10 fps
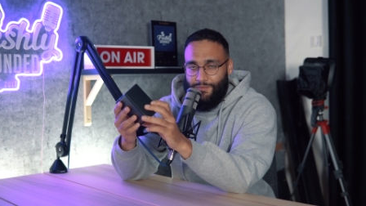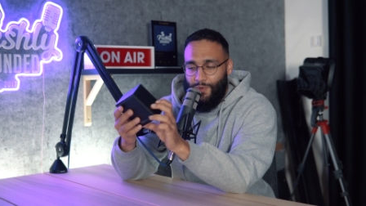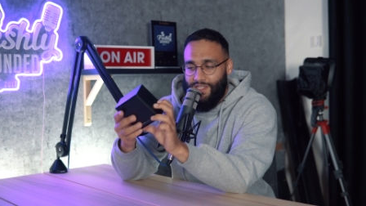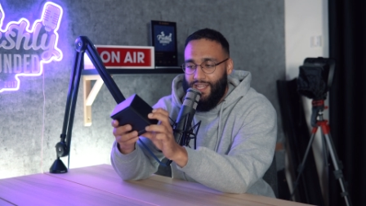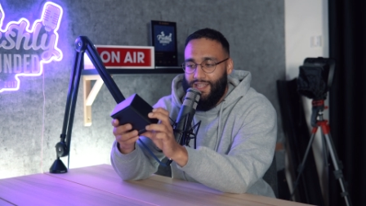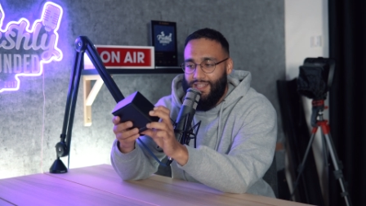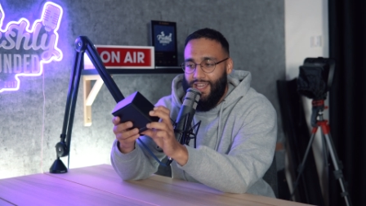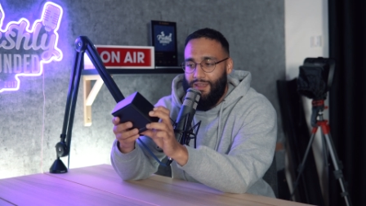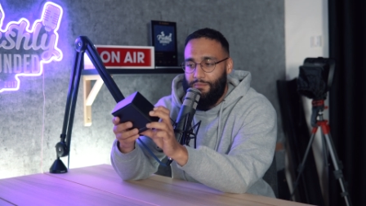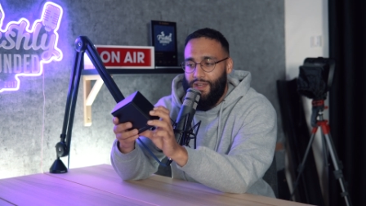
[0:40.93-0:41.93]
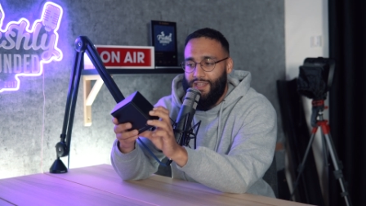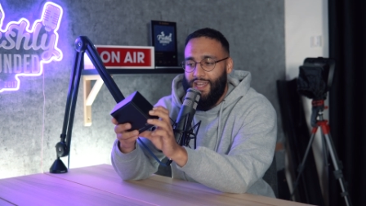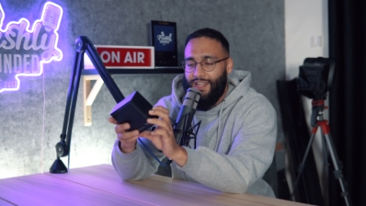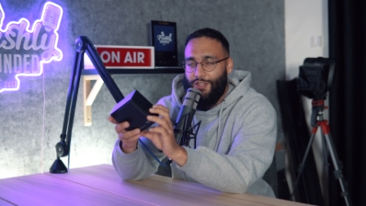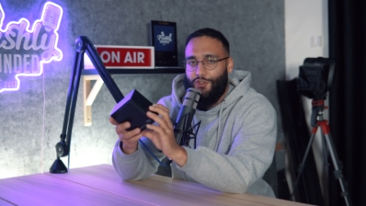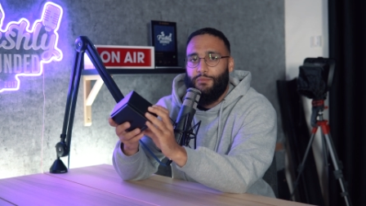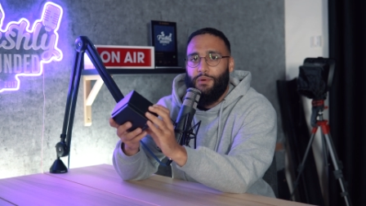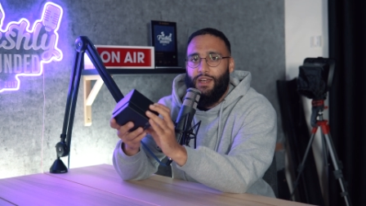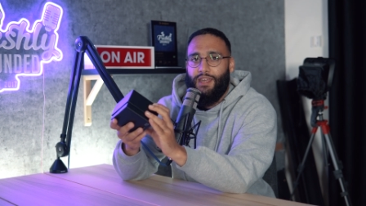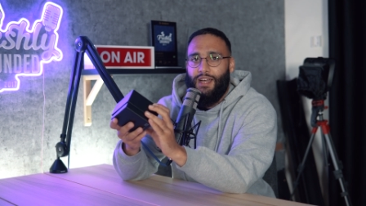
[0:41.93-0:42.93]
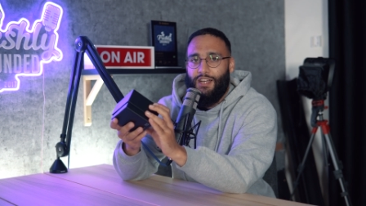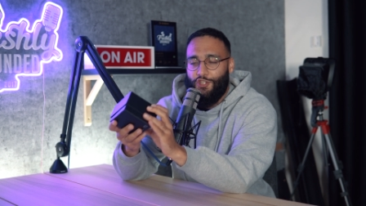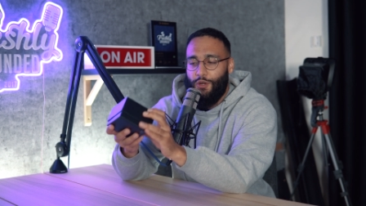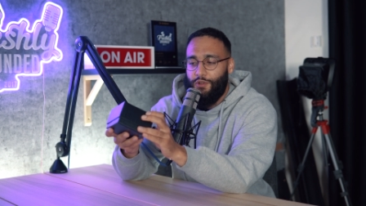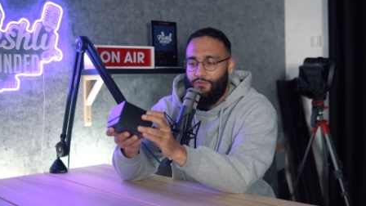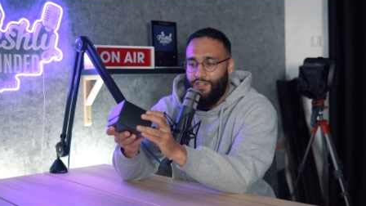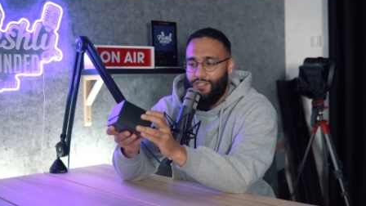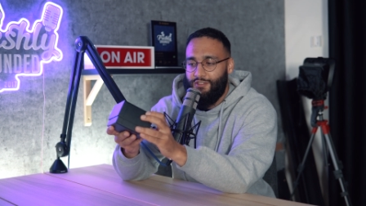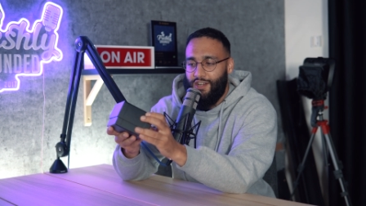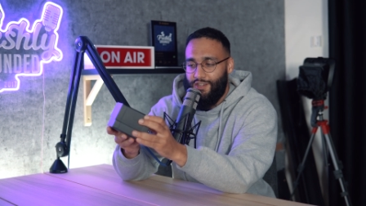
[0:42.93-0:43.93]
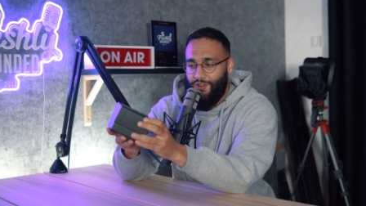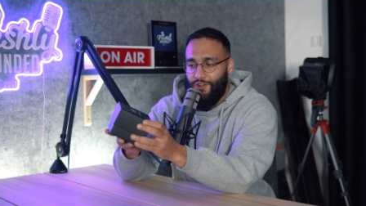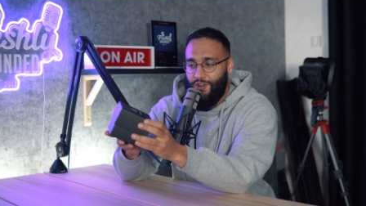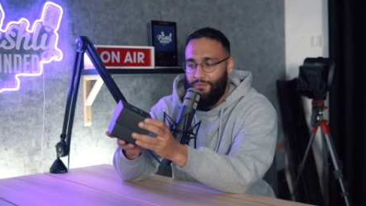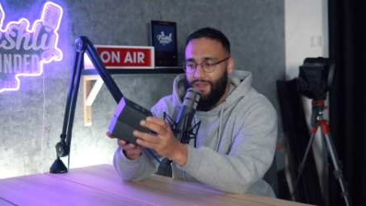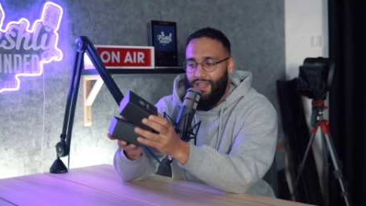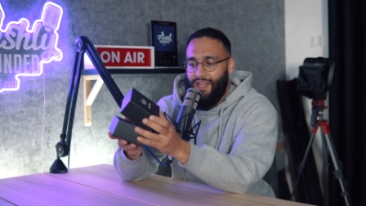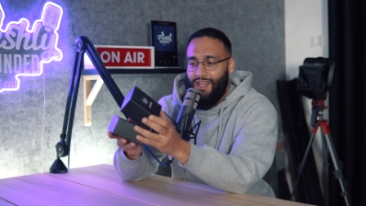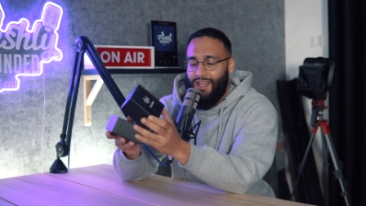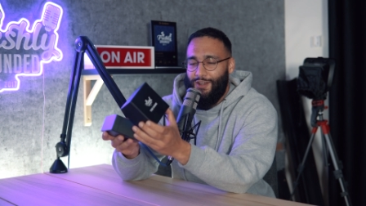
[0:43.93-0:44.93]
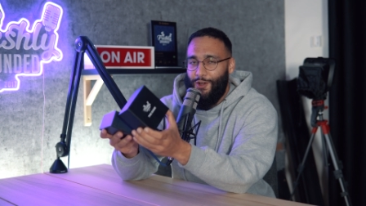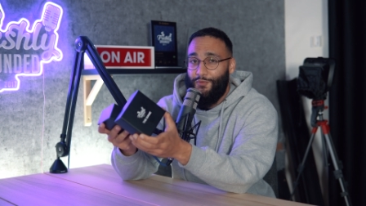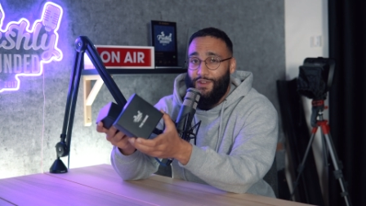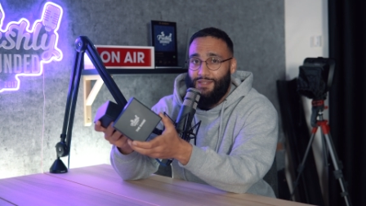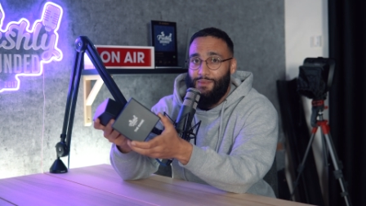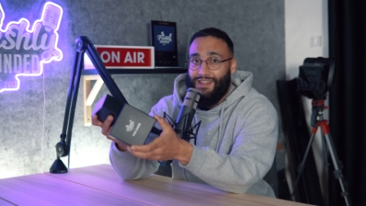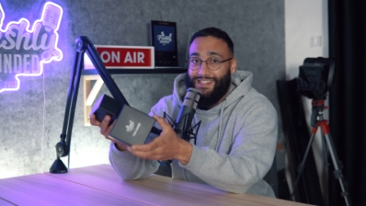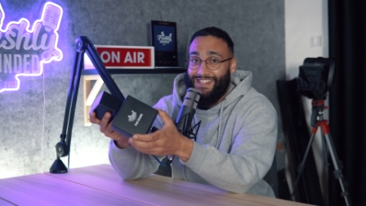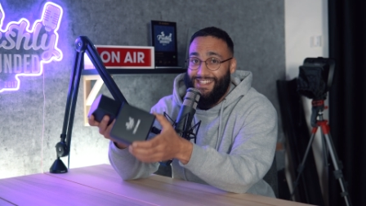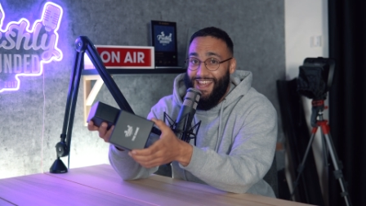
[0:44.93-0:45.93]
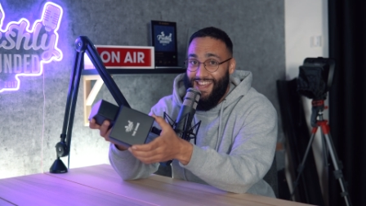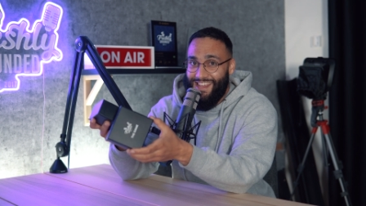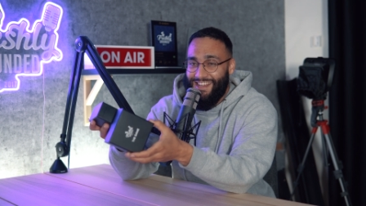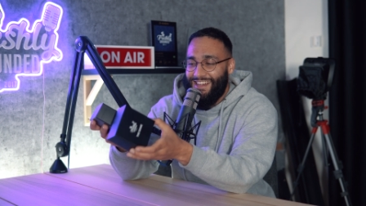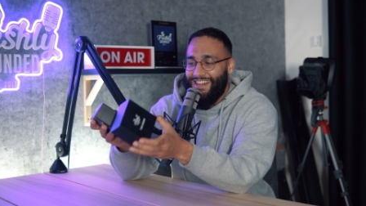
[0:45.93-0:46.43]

We're selling the game again, and you can buy it at shop.freshlygrounded.com, and hopefully it's back to stay.